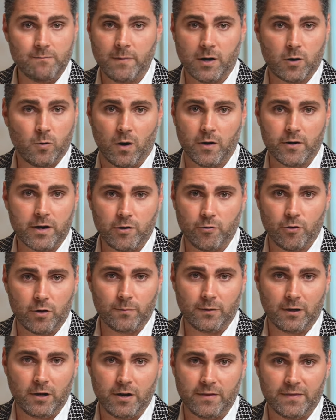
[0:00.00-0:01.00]
Macquarie
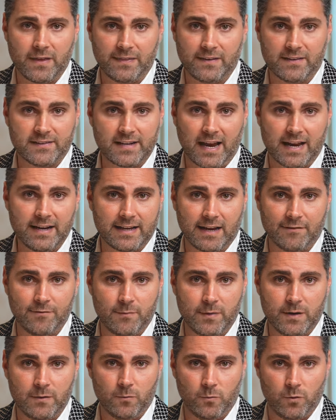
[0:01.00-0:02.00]
Group learnt that the state
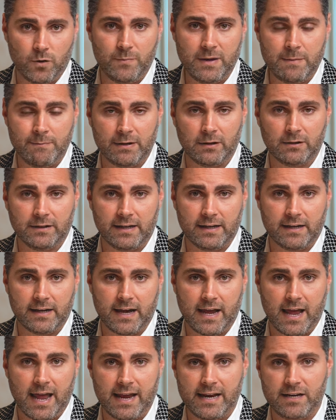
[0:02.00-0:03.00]
government would be building
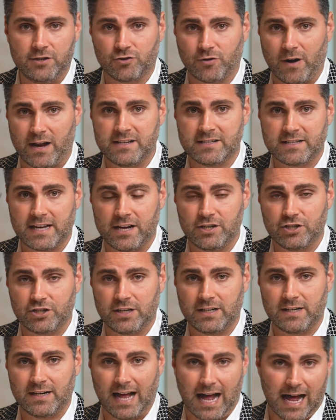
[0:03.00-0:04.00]
a train
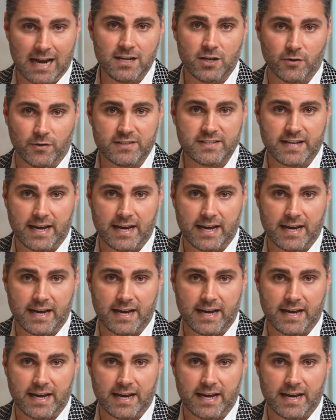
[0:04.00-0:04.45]
station under its